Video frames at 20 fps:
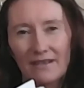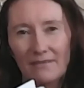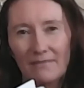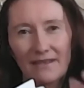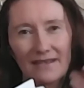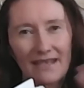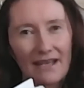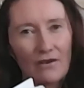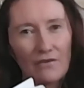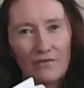some
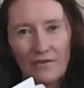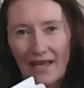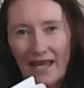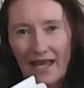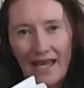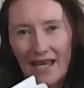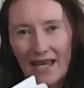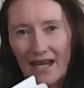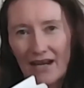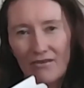
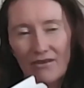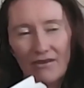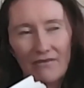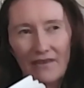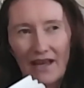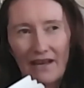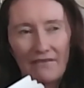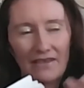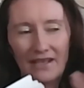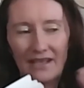self-care of
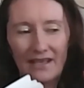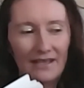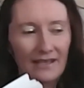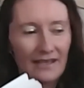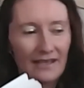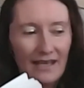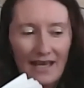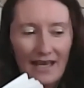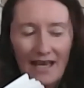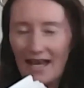having a
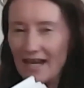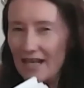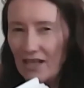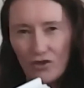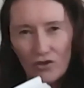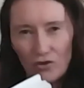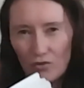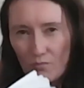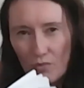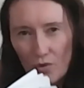
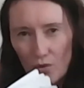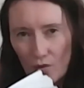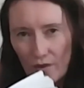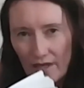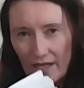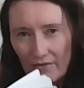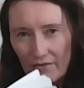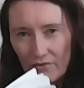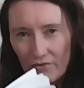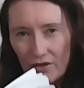angel
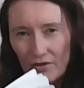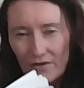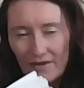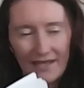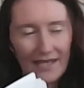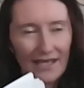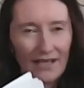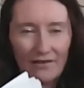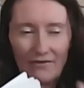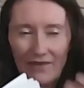morning
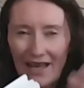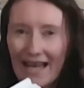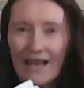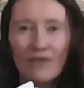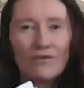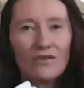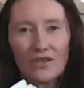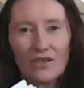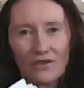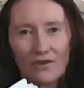routine, of
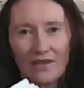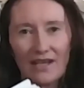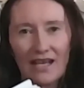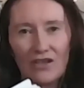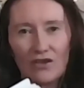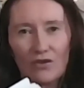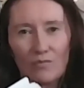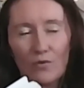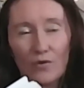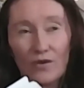how to do an
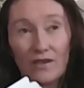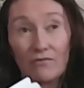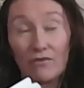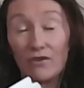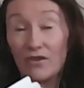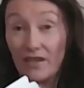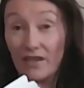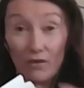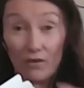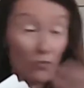angel morning
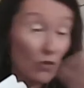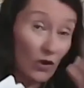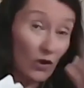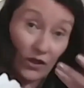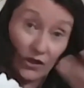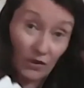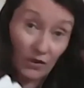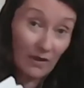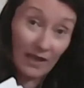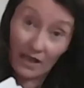routine, or what
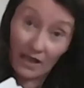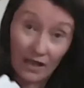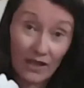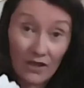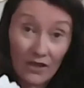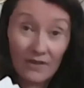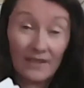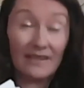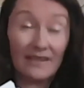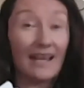could you
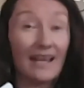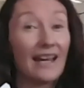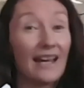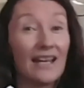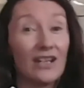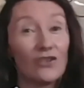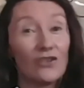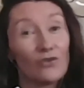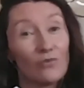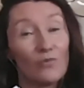include in that
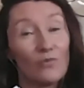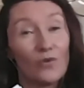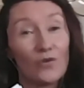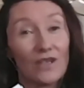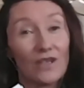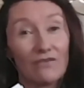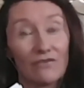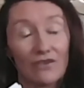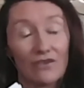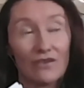angel
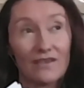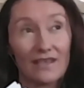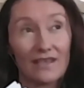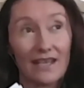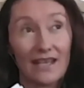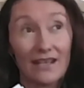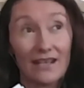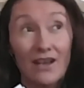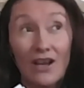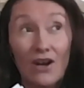morning
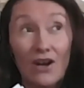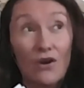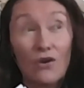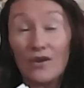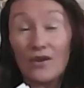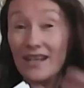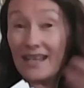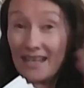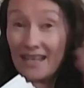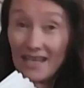routine,
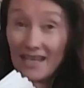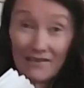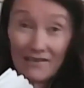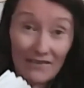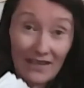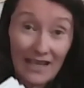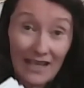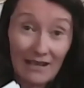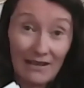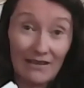or an
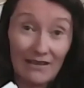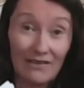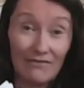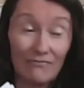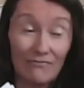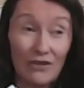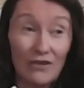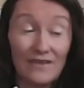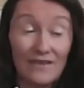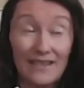evening
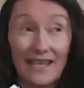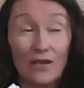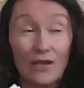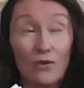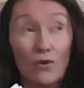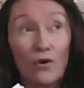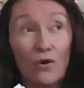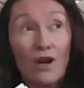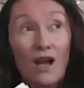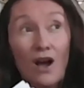routine,
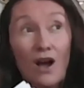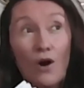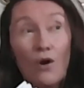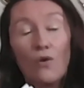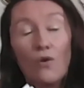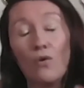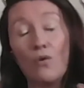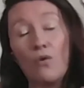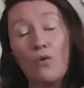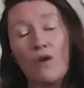or,
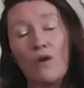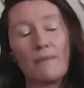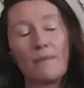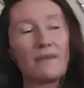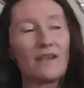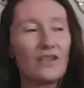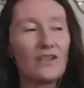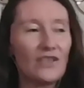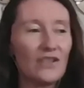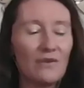oh, I'm
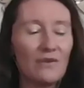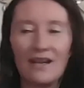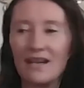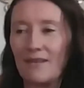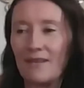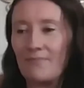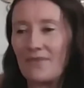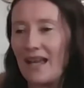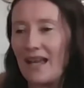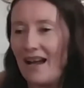going
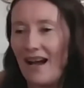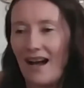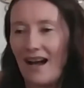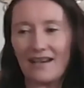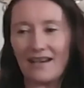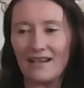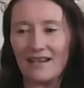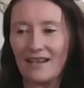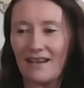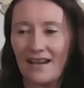
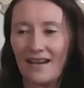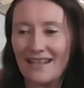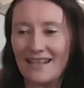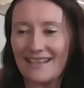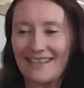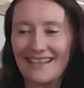to light